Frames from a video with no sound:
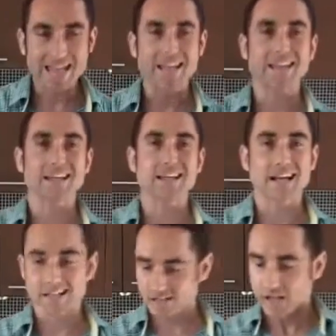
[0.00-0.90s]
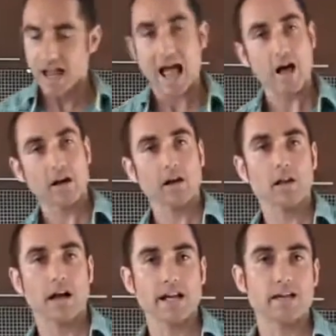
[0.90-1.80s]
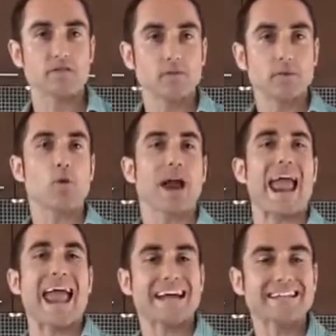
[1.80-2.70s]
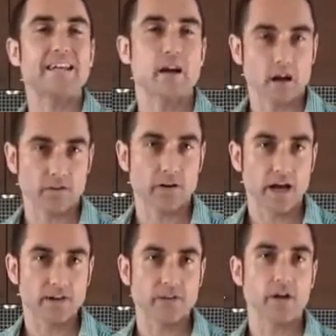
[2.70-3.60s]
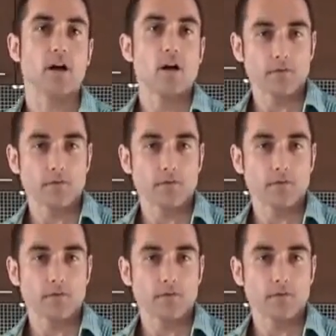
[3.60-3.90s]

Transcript: Anything that's alkaline is going to be more antioxidizing